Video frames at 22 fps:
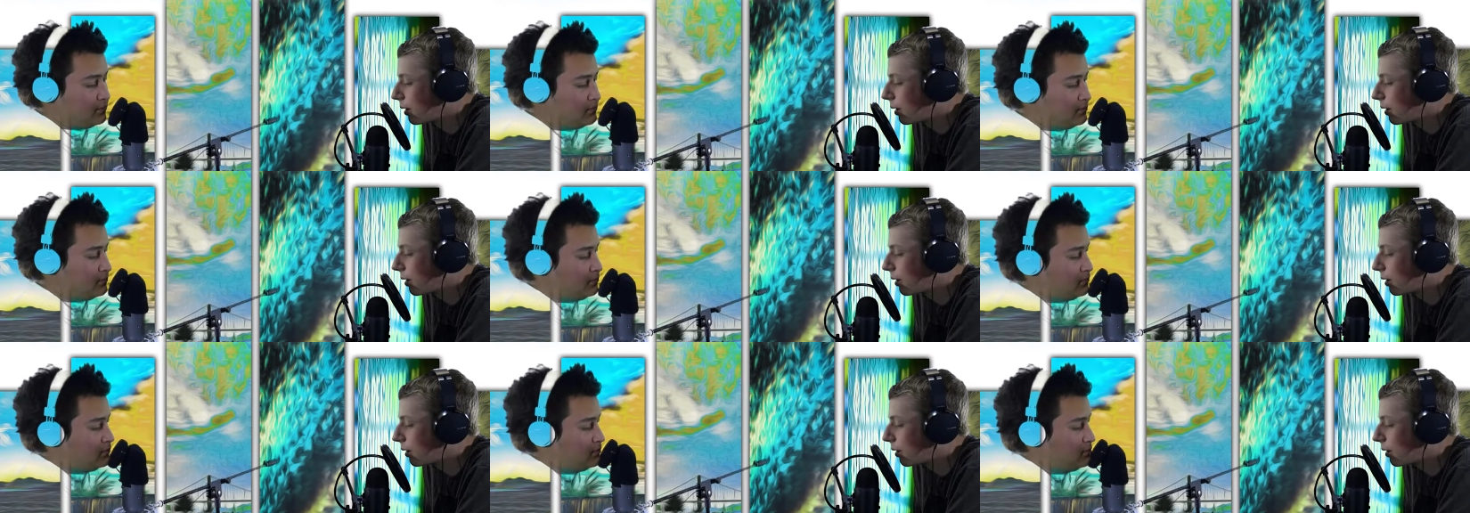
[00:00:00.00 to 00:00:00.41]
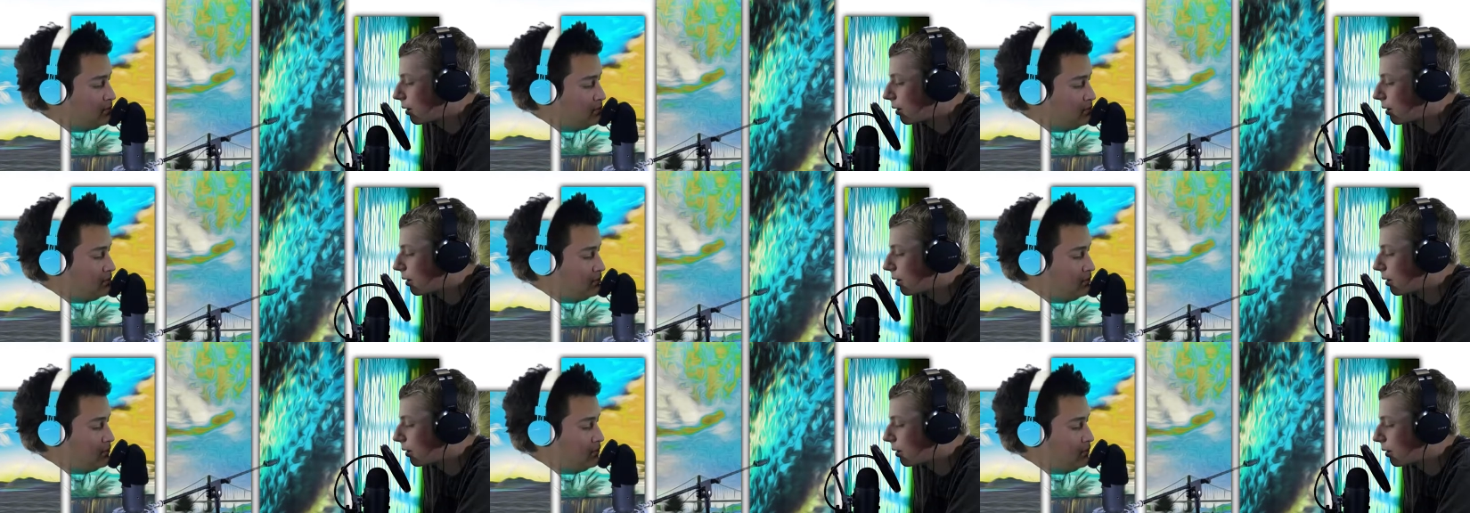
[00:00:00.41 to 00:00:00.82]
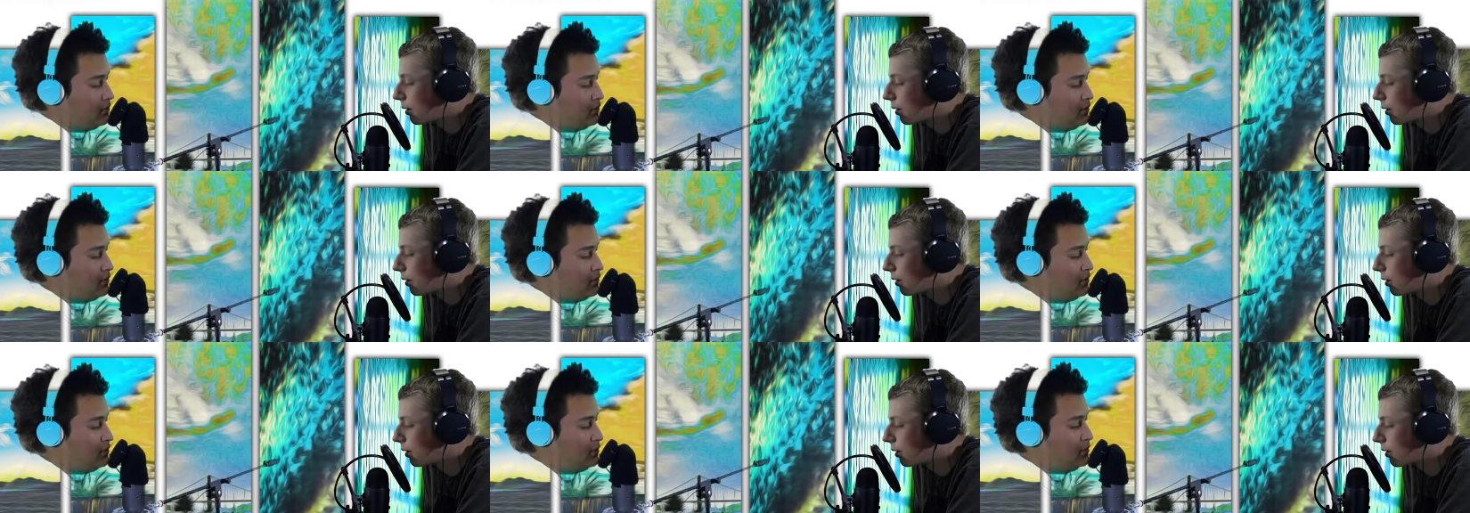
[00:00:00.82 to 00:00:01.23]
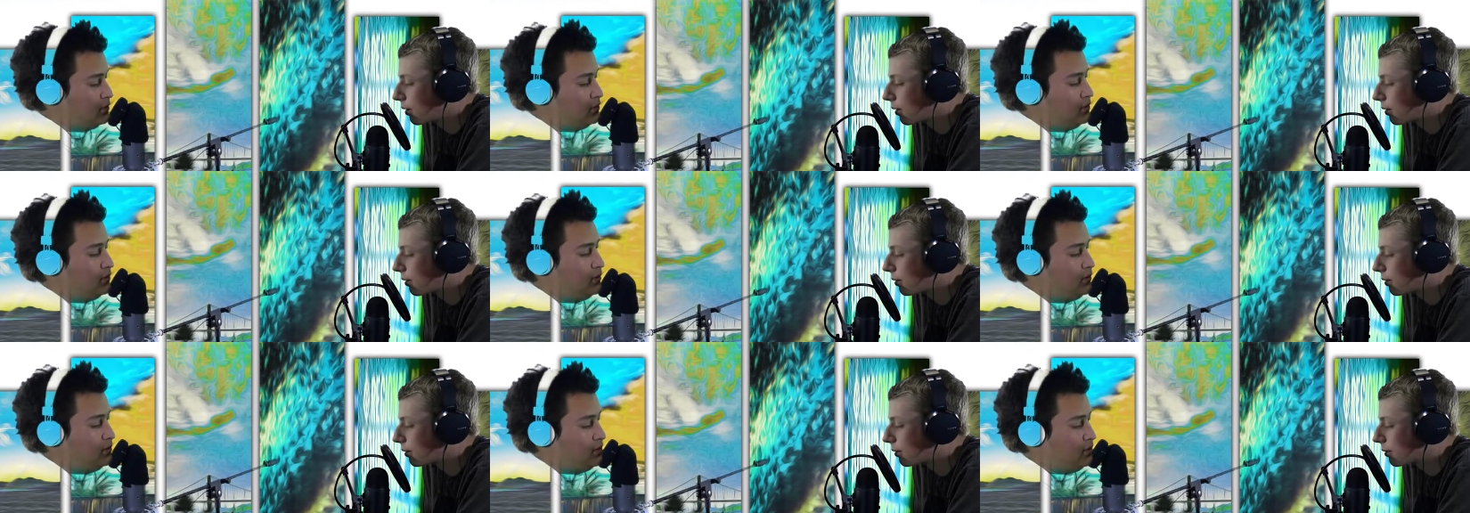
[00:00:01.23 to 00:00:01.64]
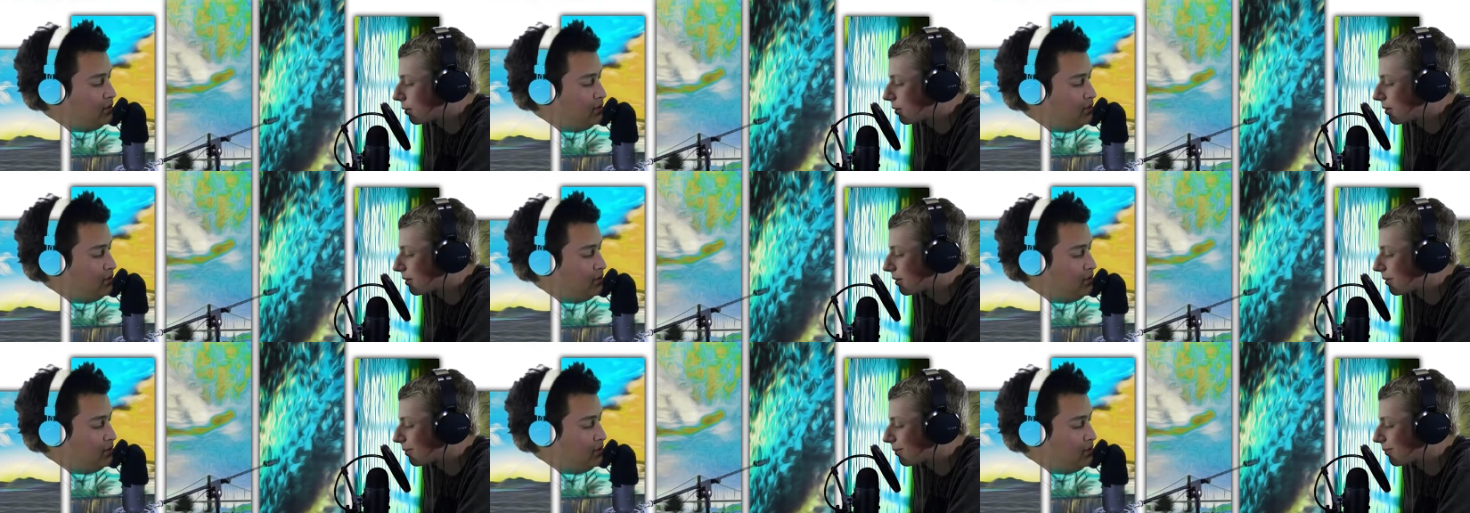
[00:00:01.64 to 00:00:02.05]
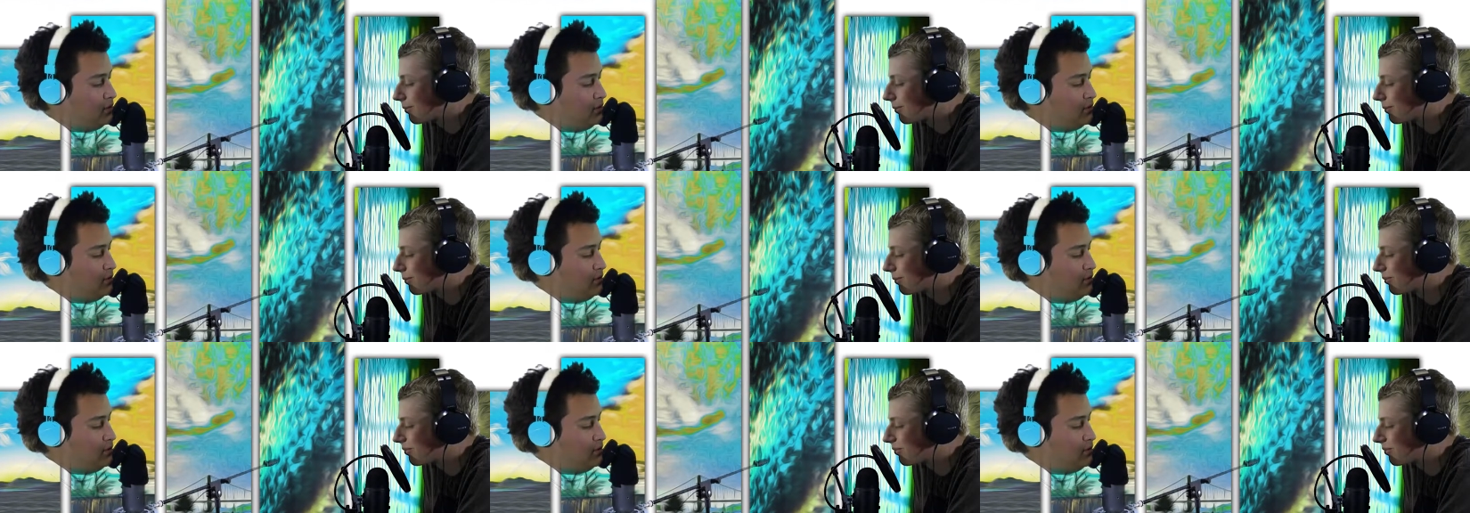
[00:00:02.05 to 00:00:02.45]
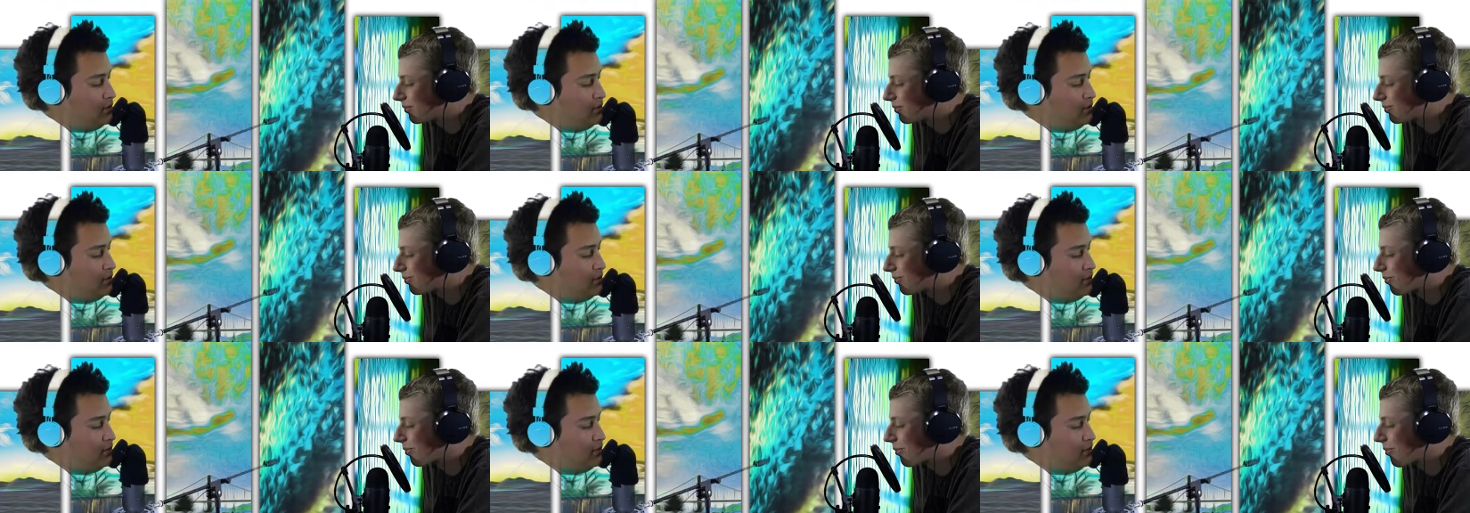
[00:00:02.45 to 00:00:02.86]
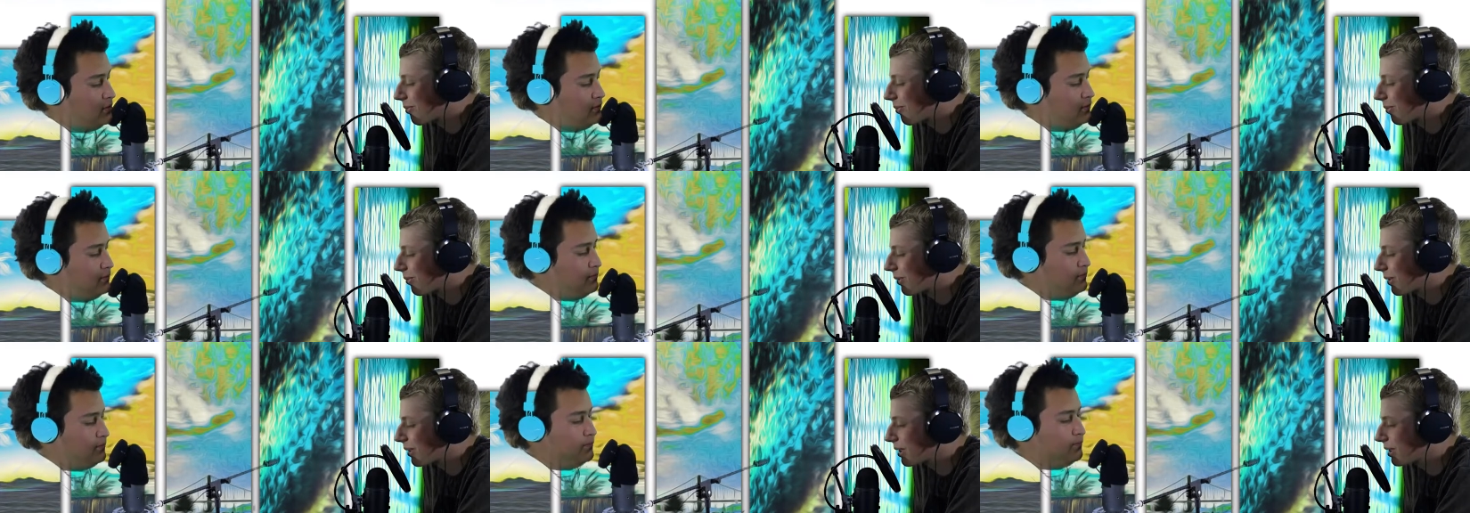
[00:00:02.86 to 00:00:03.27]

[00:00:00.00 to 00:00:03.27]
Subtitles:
(no one is talking)